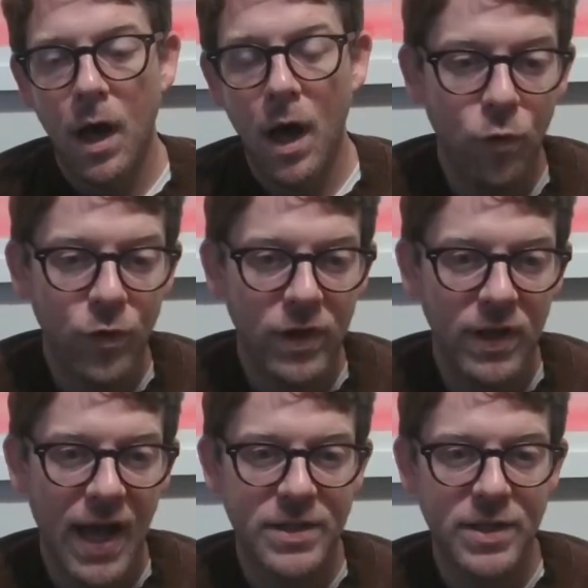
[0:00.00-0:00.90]
Over the
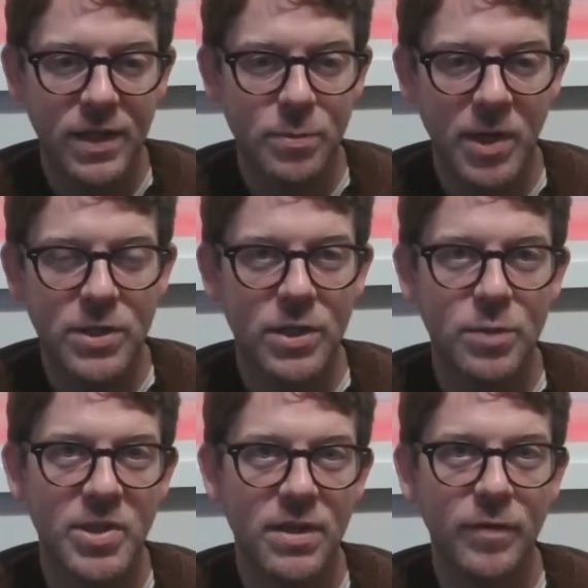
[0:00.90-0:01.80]
last 6 months, it's
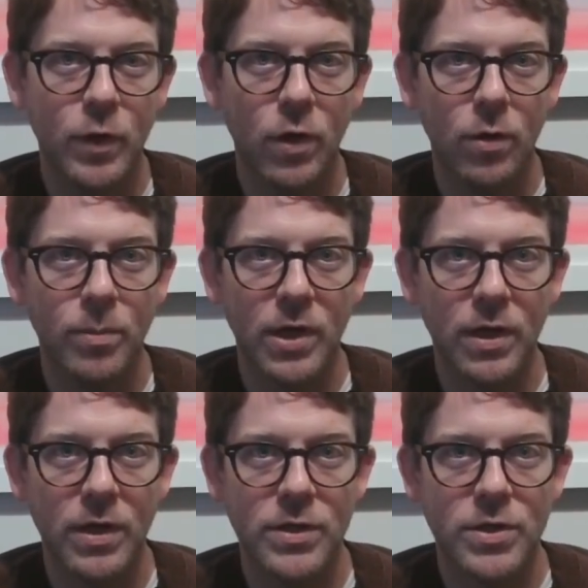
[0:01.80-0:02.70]
been difficult
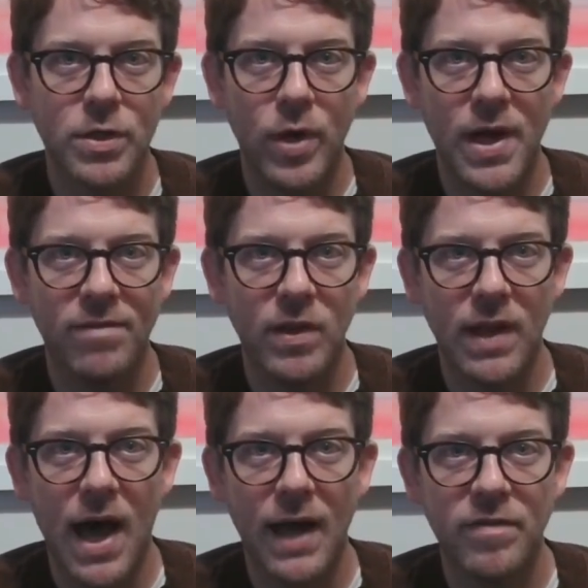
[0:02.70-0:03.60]
because we have a
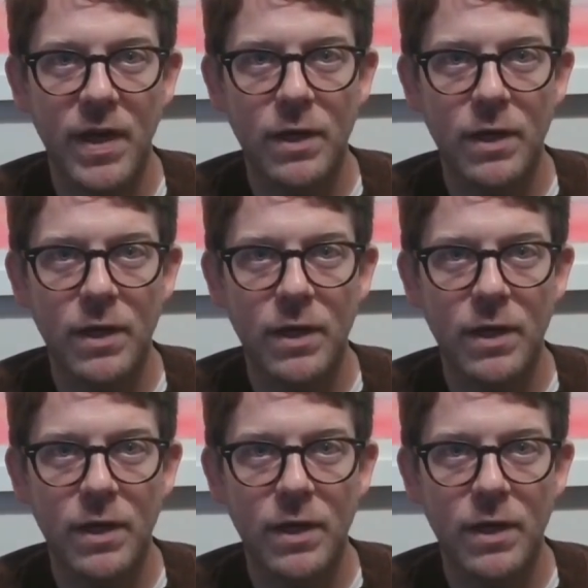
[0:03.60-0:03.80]
lot of